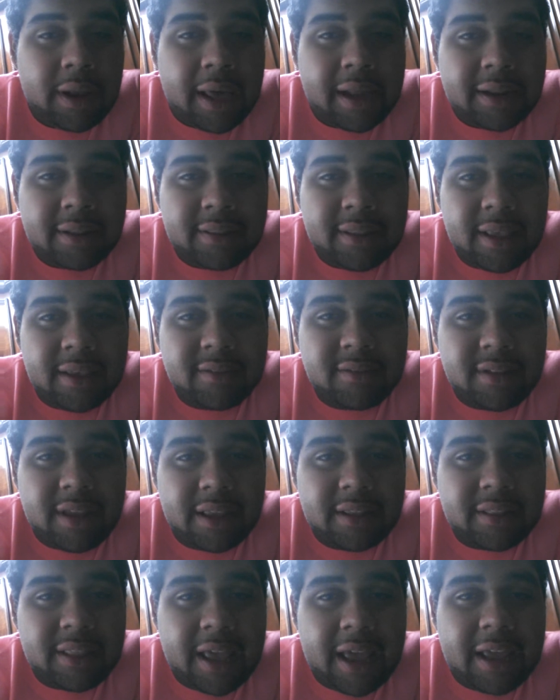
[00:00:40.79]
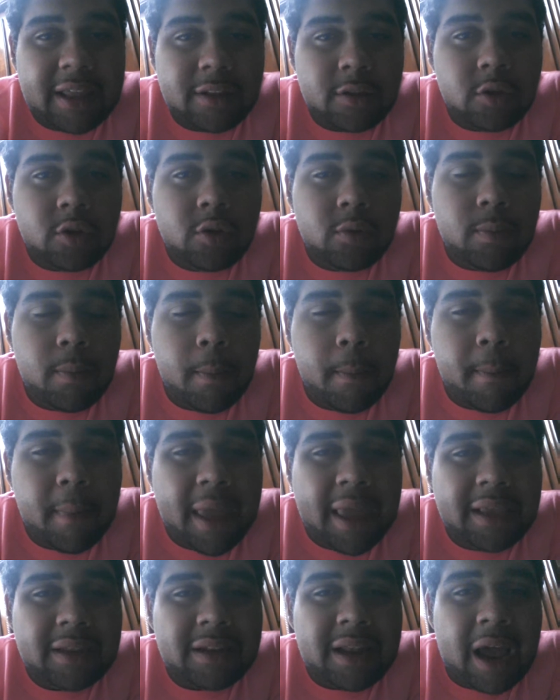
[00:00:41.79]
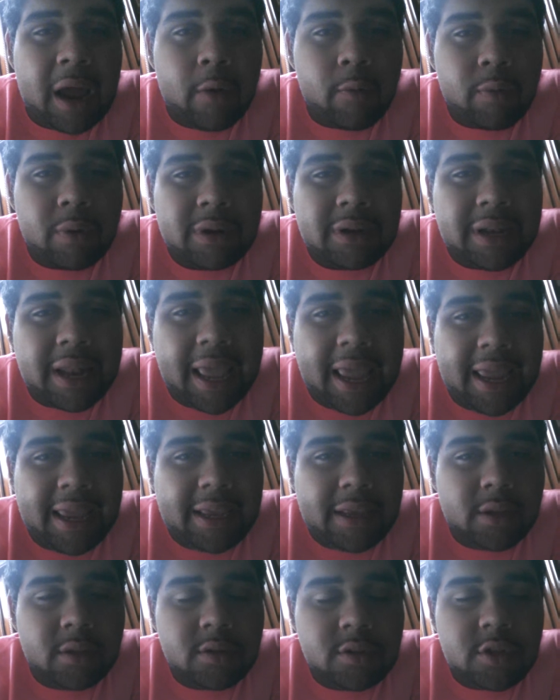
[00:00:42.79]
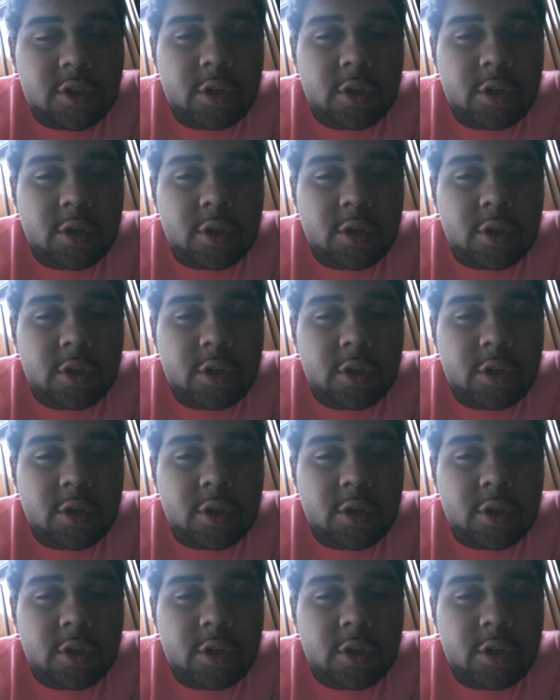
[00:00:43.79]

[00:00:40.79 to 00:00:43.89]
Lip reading: a lot of things like that may not relate